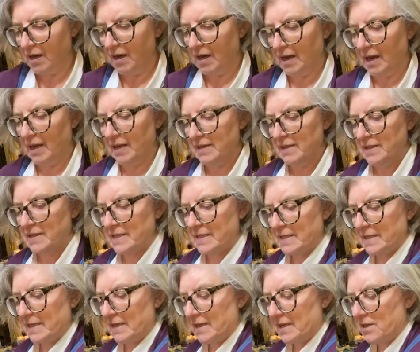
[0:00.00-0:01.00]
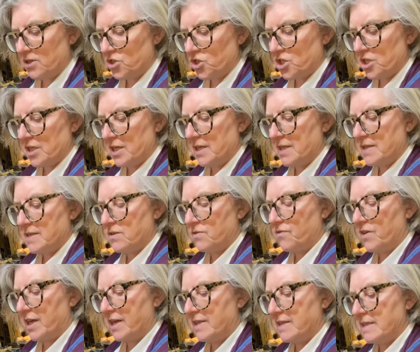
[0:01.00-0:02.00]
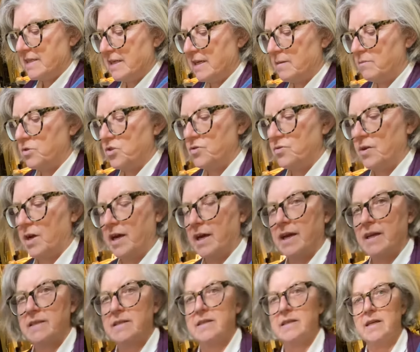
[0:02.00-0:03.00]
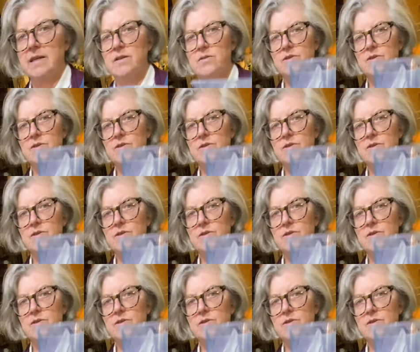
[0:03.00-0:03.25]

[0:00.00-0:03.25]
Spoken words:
at this stage, is the right time to add the